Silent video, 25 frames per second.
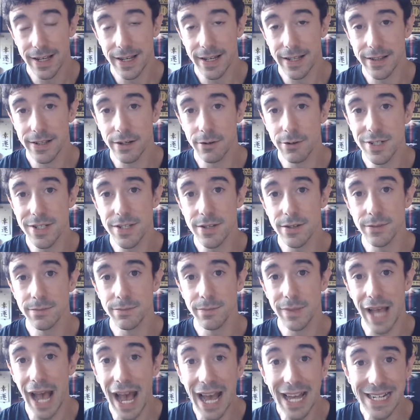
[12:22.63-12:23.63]
And the
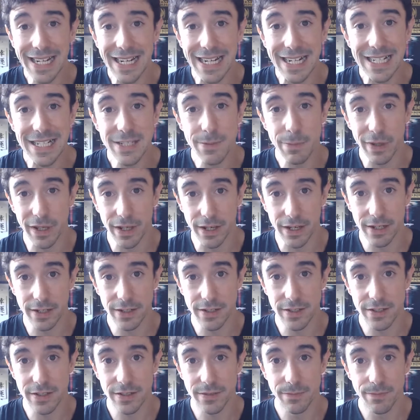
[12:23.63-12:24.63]
reason behind it is
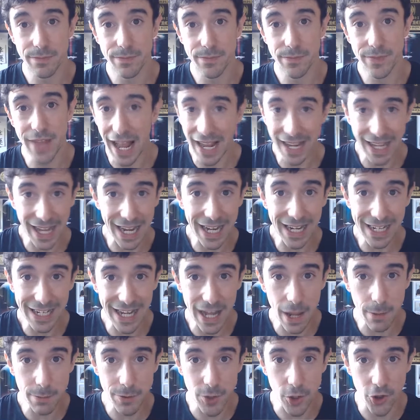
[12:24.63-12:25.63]
because Dan Kennedy
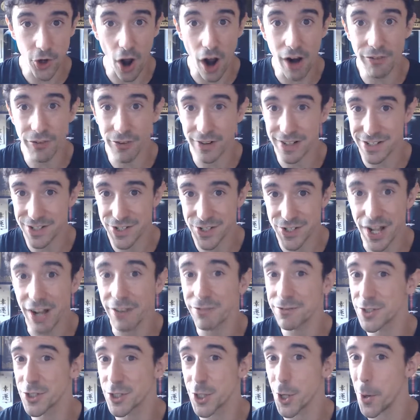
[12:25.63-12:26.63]
kept on offering
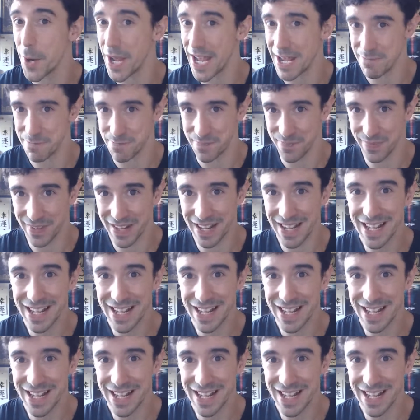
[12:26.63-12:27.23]
stuff to him.